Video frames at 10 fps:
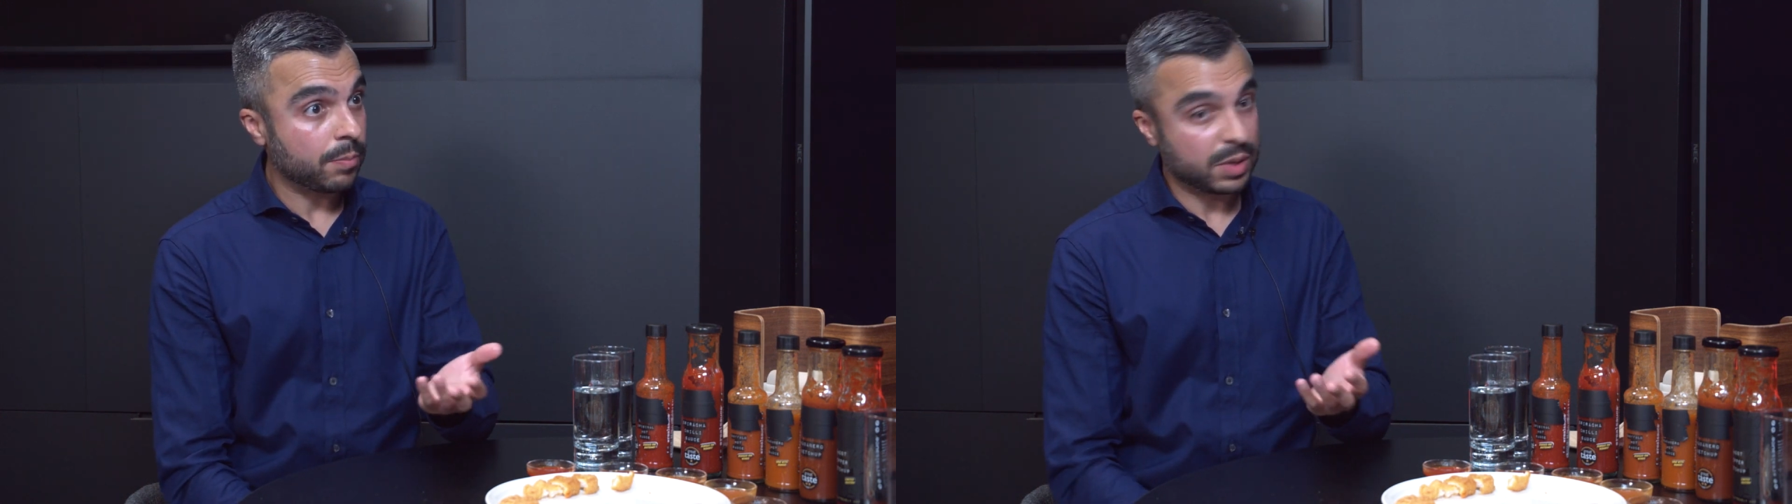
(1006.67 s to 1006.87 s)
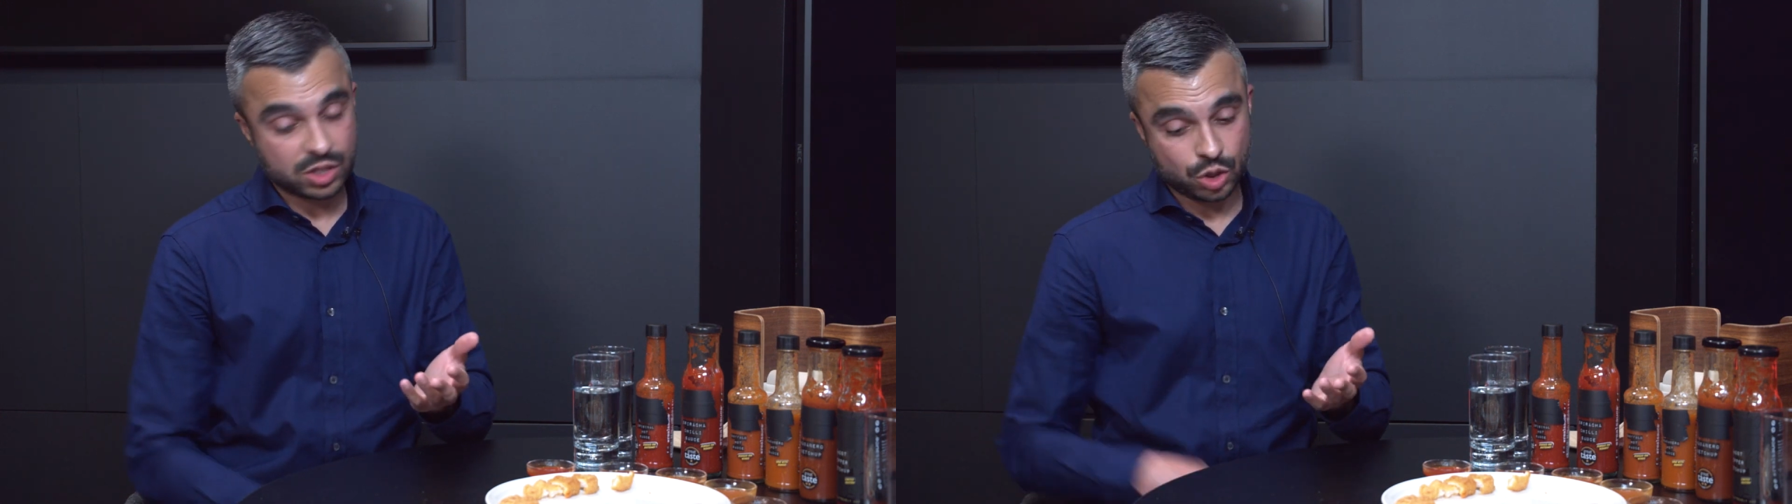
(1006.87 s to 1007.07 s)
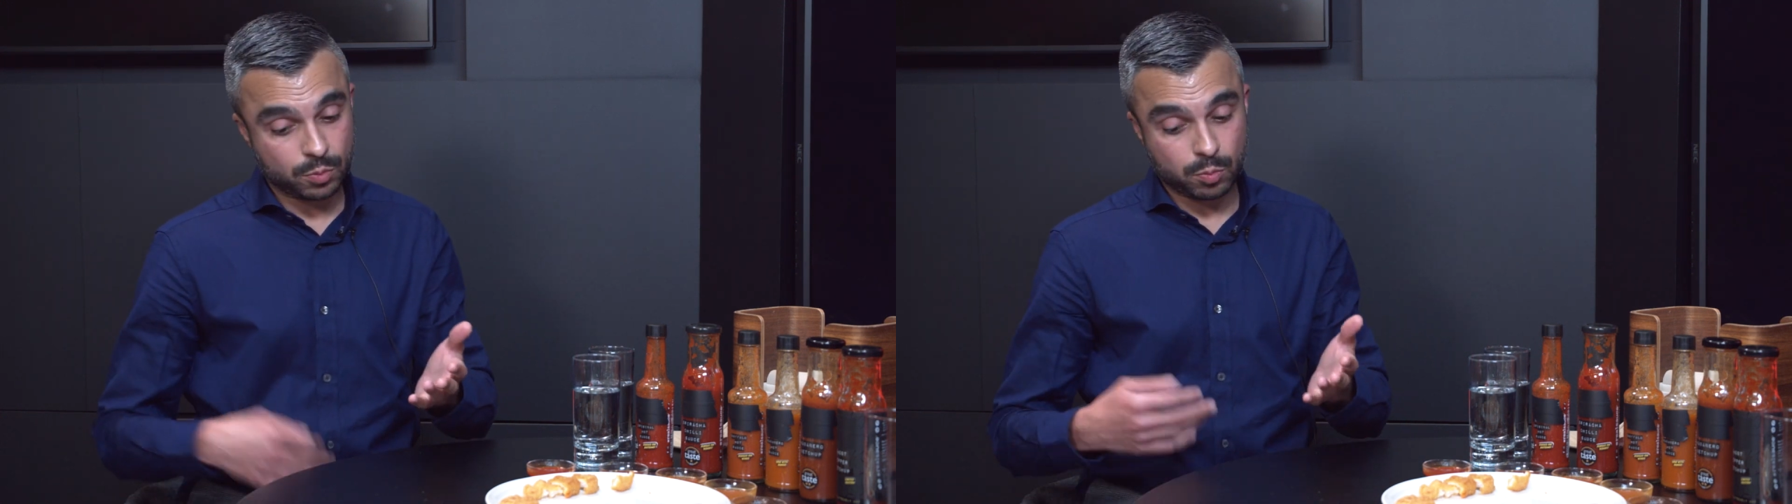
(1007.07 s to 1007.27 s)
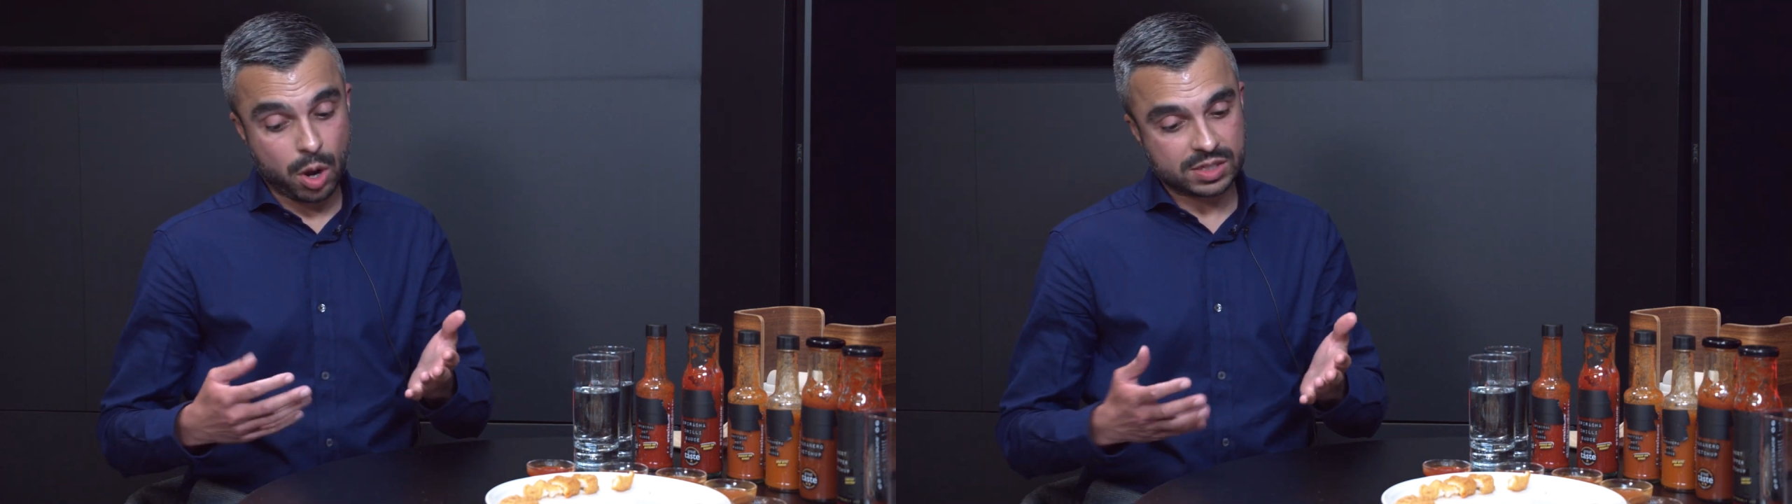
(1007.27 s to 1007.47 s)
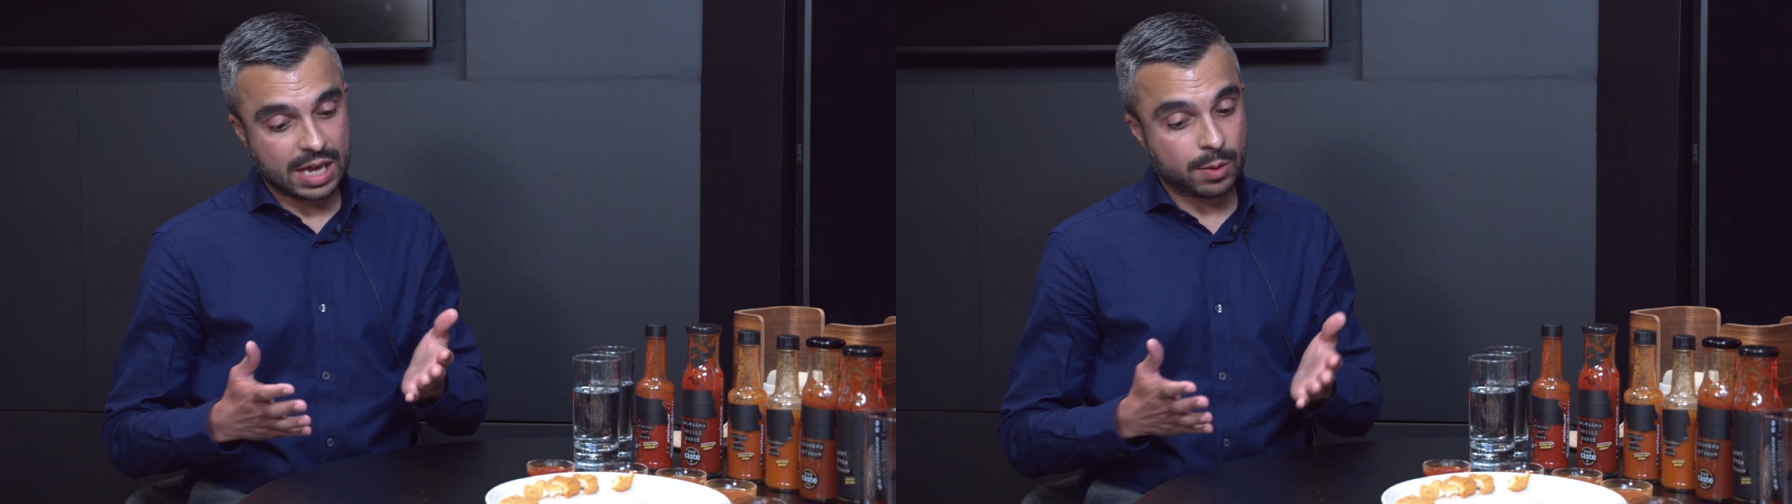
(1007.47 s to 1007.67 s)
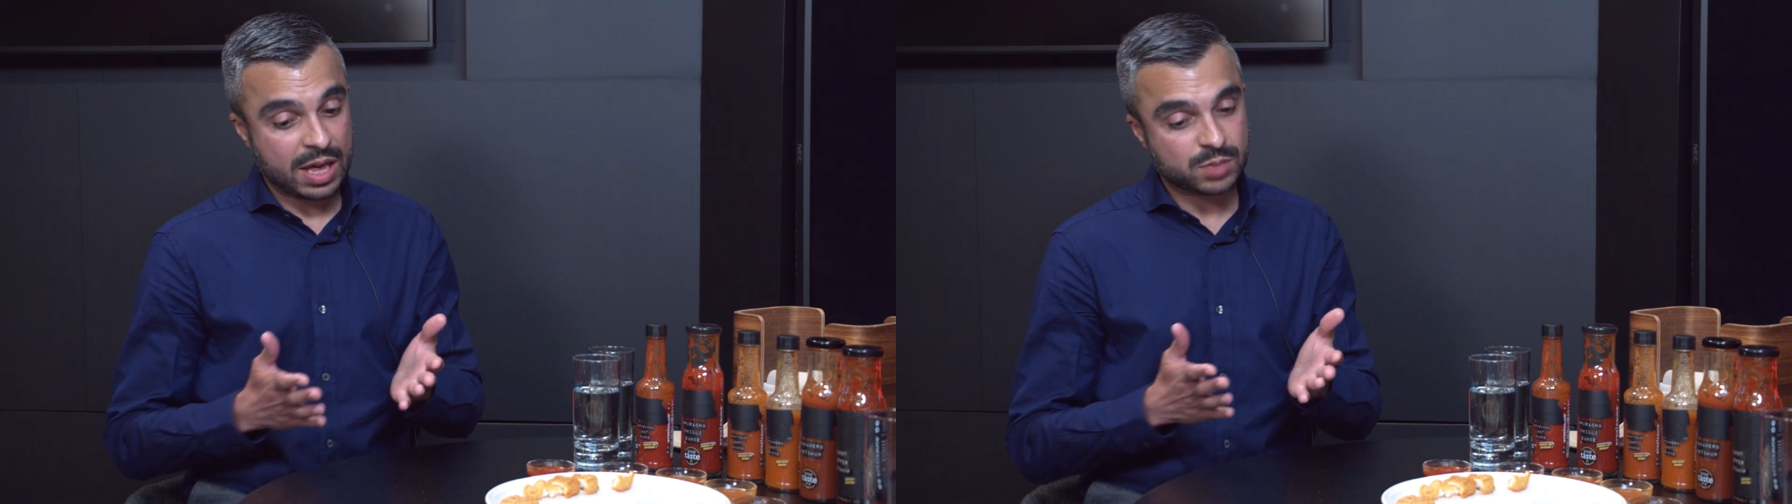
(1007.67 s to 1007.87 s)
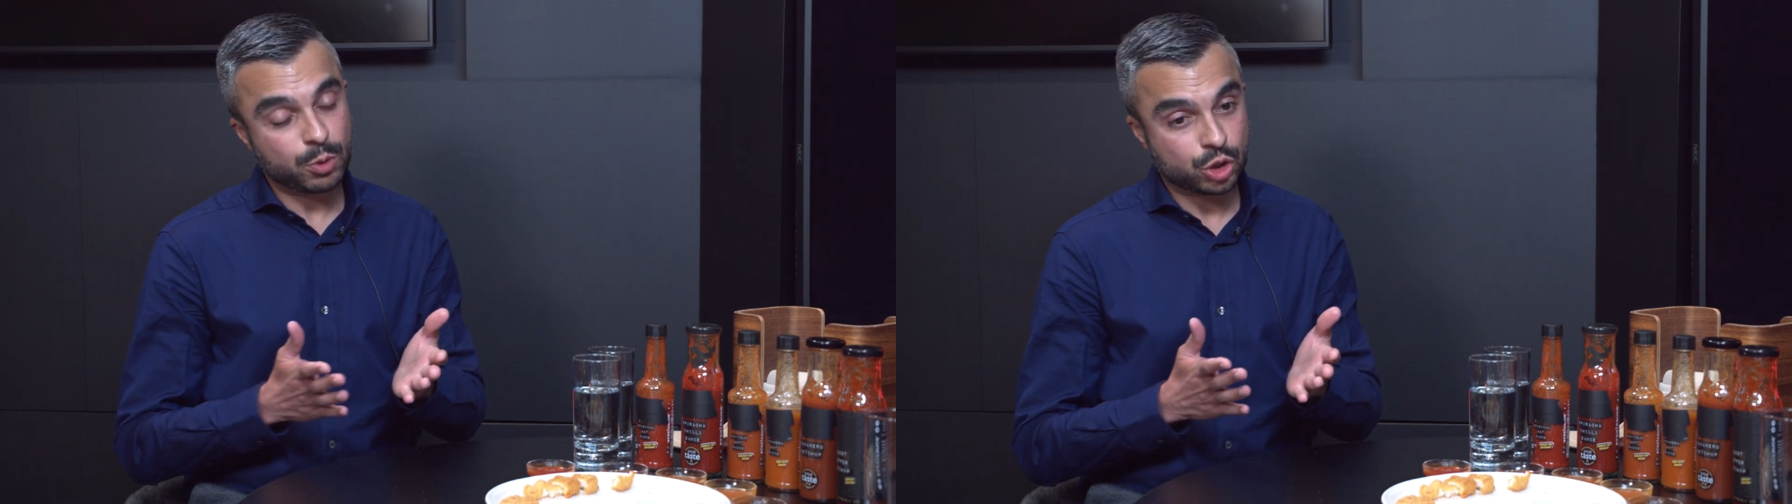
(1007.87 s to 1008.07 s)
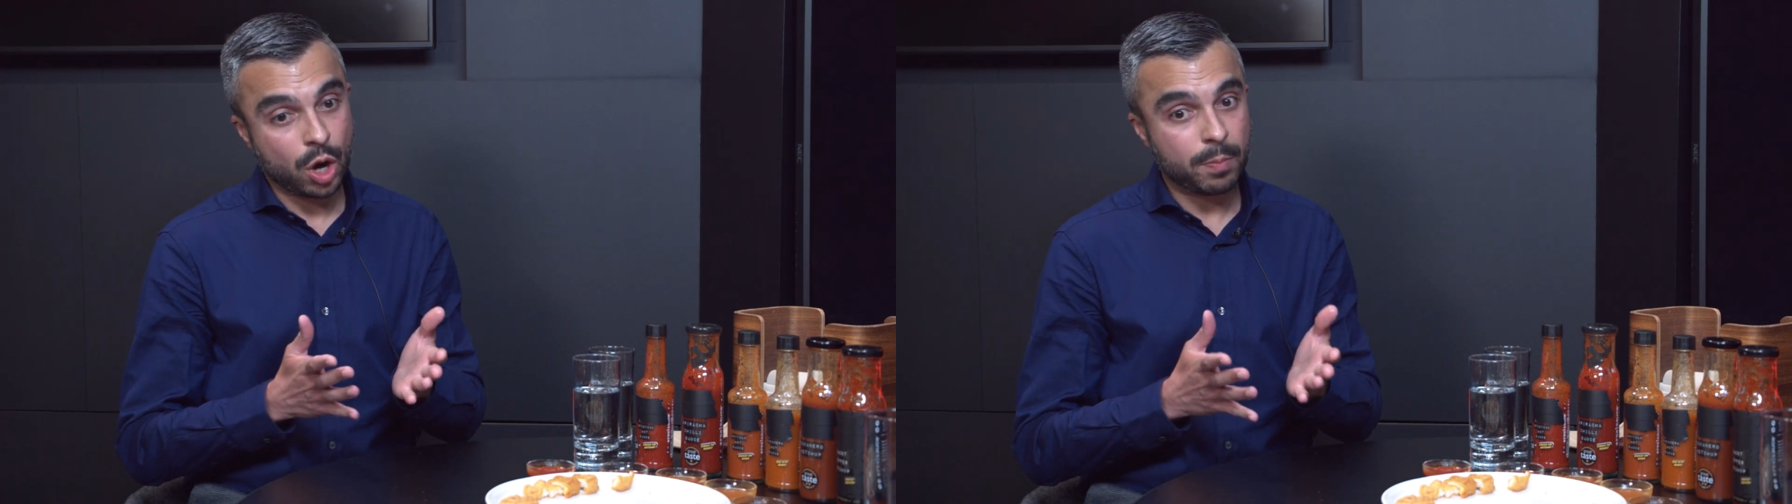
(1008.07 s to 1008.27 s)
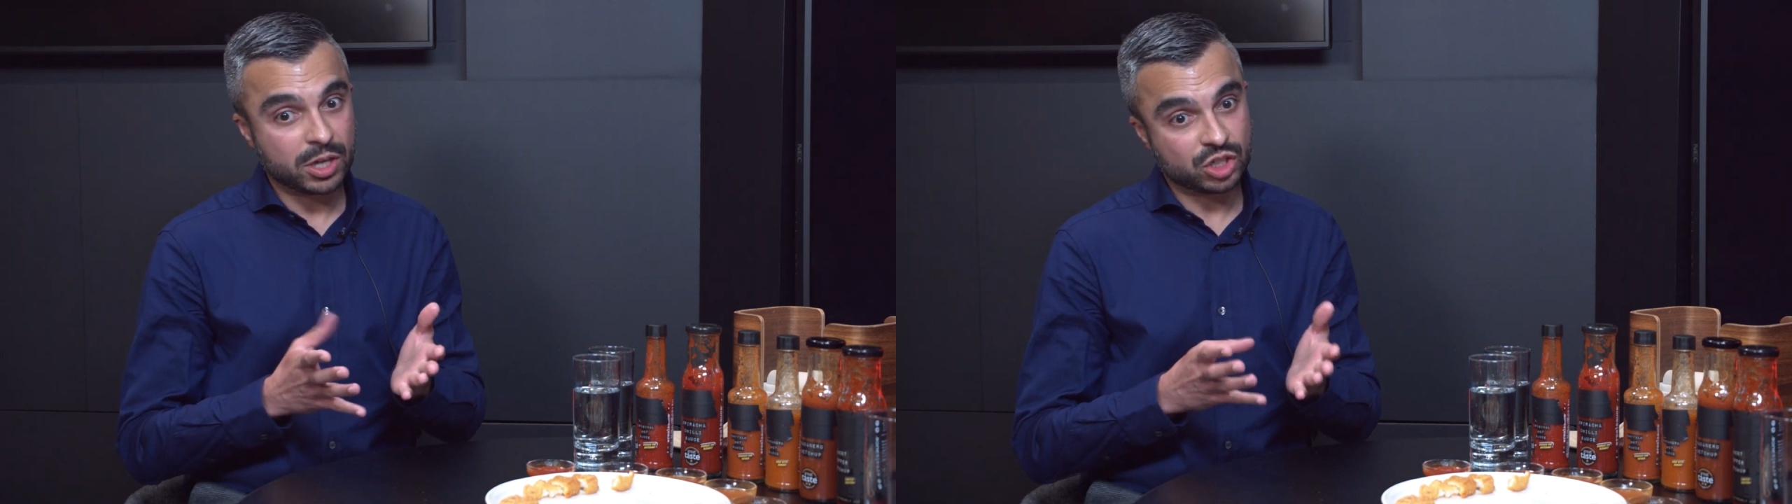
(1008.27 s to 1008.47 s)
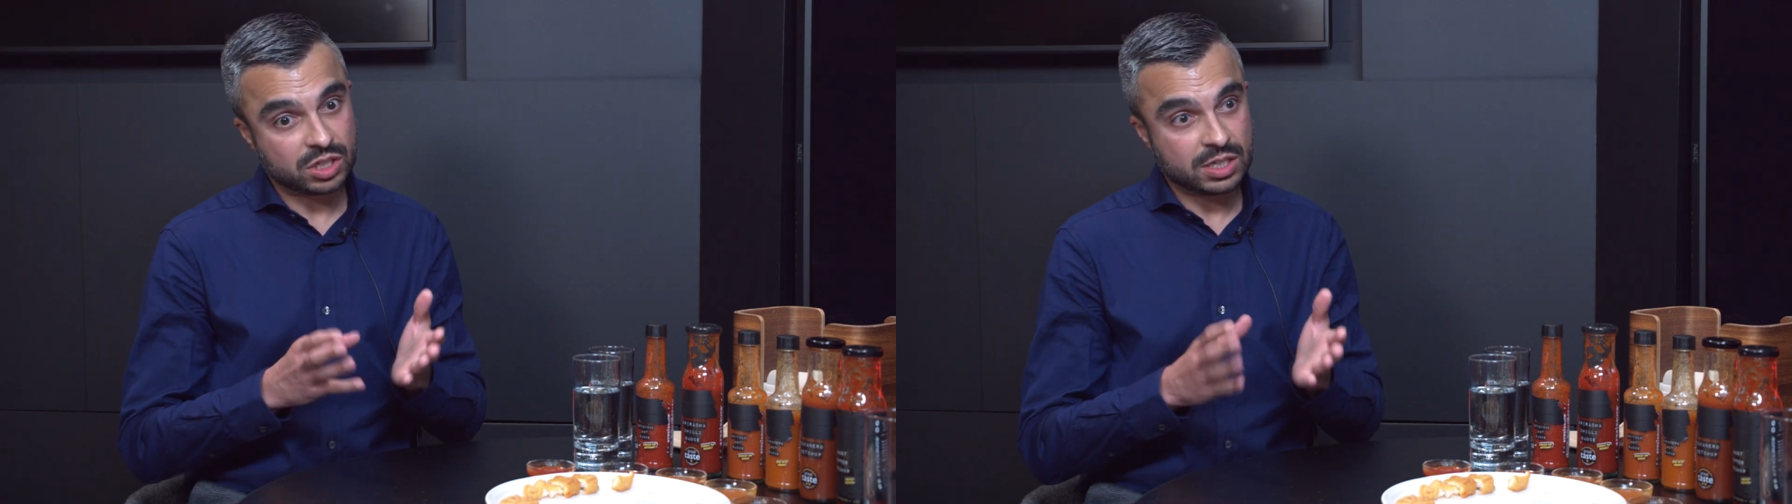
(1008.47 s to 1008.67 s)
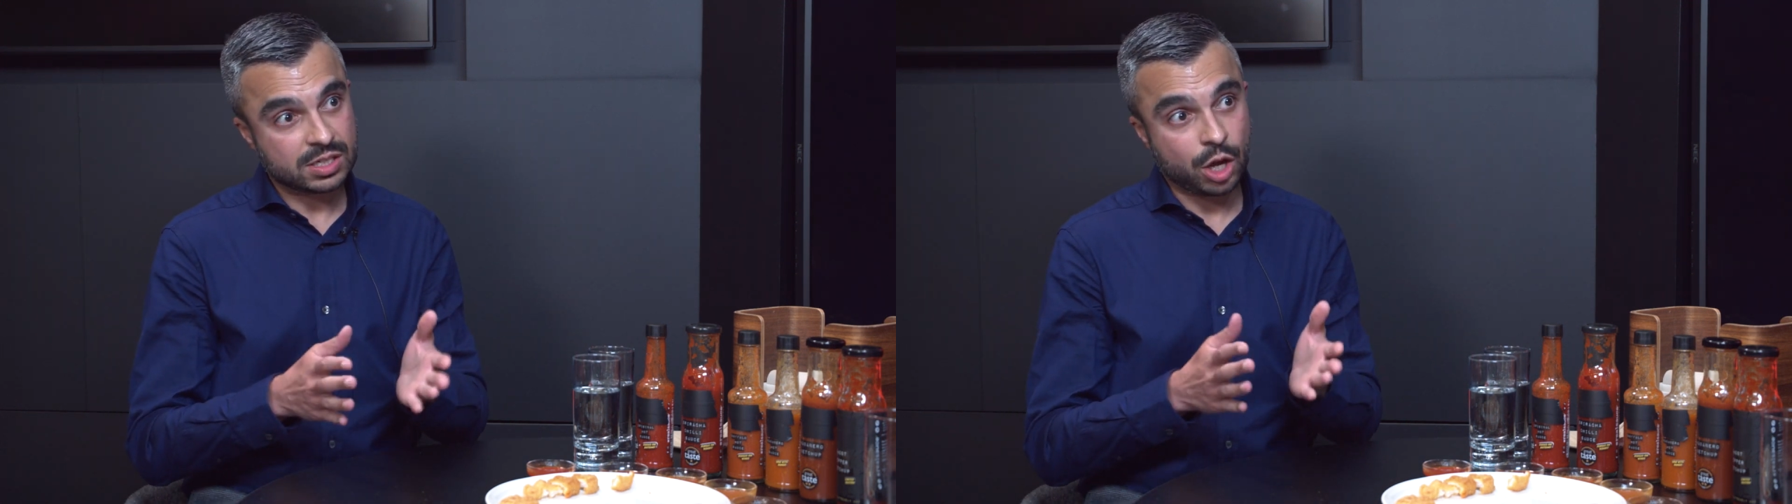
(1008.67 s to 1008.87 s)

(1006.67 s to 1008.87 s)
because you might say, well, let's push our budget to this